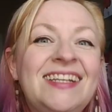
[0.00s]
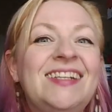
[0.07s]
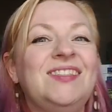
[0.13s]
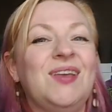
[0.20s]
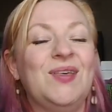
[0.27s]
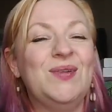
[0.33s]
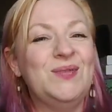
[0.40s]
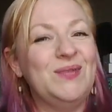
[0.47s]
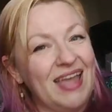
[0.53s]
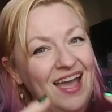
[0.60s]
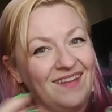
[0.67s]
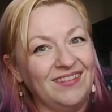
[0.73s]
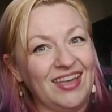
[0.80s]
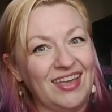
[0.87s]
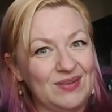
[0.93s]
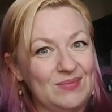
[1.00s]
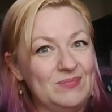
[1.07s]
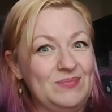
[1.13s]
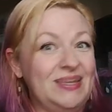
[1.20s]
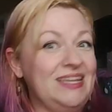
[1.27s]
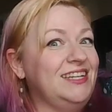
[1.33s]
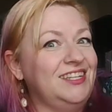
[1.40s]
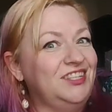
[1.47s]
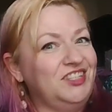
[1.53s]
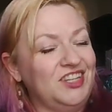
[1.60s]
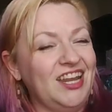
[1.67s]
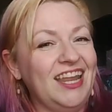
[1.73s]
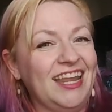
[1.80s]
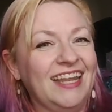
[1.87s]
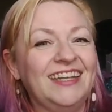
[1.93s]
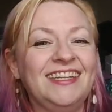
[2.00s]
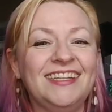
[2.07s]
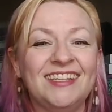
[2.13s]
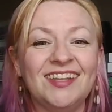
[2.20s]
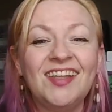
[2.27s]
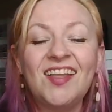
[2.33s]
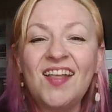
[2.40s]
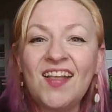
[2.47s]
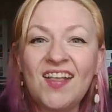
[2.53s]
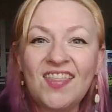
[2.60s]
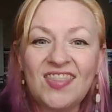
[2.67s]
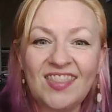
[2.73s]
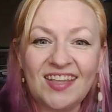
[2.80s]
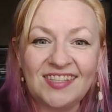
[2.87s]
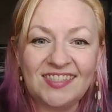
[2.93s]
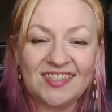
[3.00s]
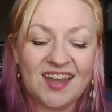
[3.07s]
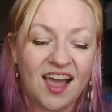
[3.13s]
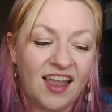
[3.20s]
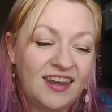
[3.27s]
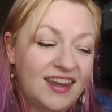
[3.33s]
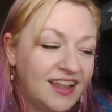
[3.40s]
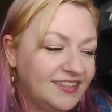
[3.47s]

So that we have a beaded chain that's not